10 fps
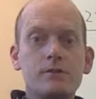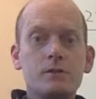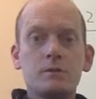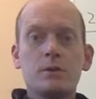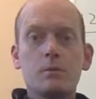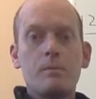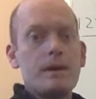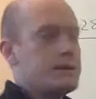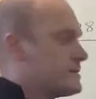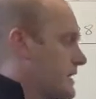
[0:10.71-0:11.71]
which we call
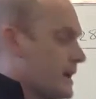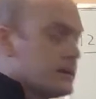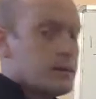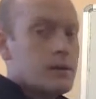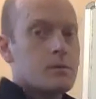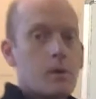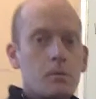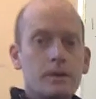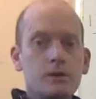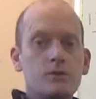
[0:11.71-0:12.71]
base 10, where
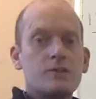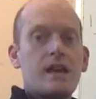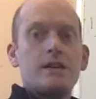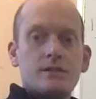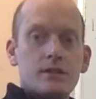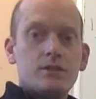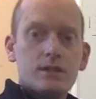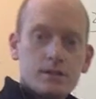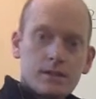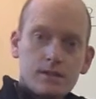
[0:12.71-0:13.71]
we use 10
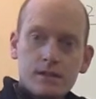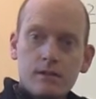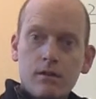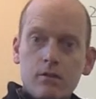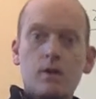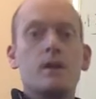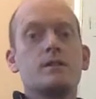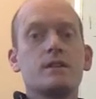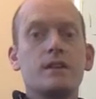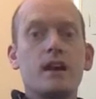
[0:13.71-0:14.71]
digits, 0
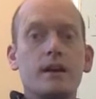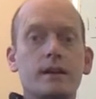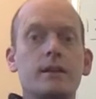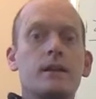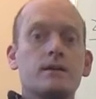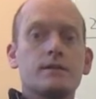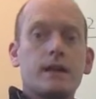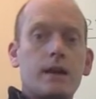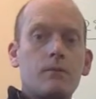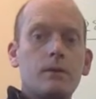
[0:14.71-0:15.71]
to 9 to
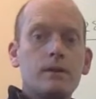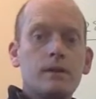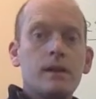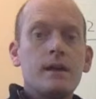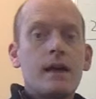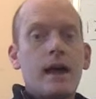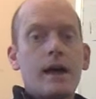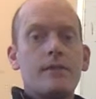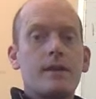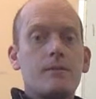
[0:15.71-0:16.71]
count with.
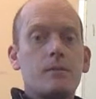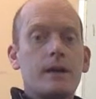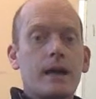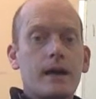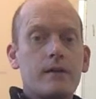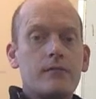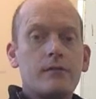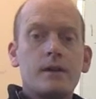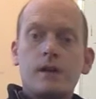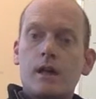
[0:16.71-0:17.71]
And then we have
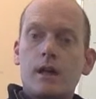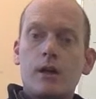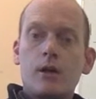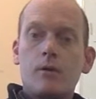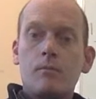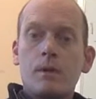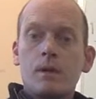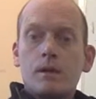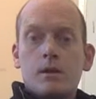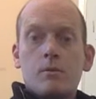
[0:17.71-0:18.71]

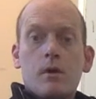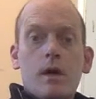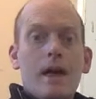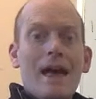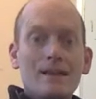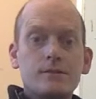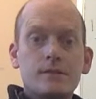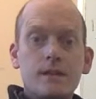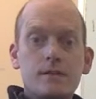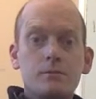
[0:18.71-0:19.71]

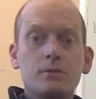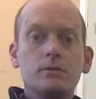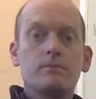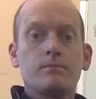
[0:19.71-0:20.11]
hexadecimal,